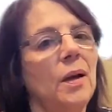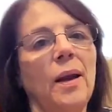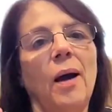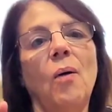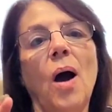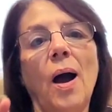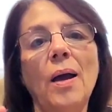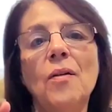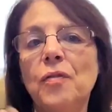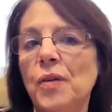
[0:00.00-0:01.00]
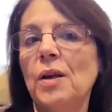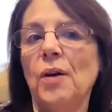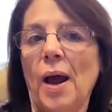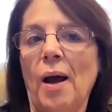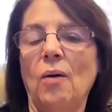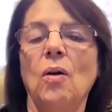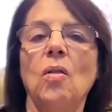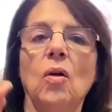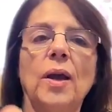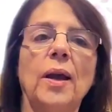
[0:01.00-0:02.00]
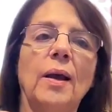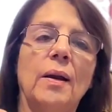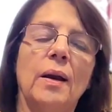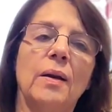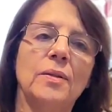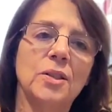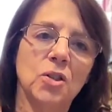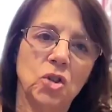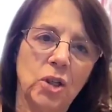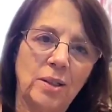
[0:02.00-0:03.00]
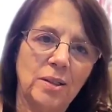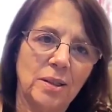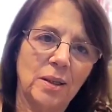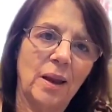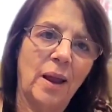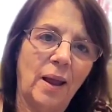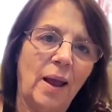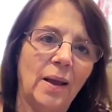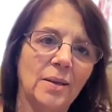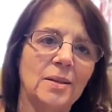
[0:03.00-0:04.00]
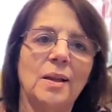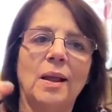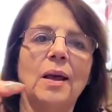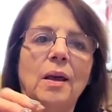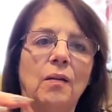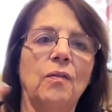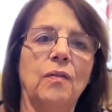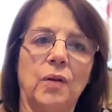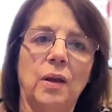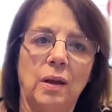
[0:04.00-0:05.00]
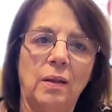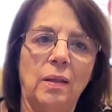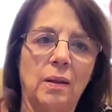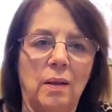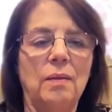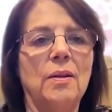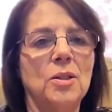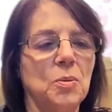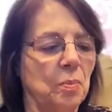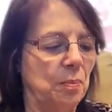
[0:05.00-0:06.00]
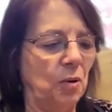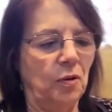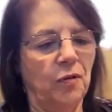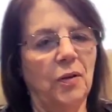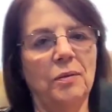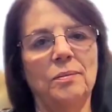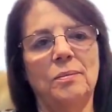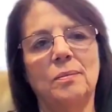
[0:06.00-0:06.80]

Now, I have figured out, looking at the suggested A's that they give in this beautiful,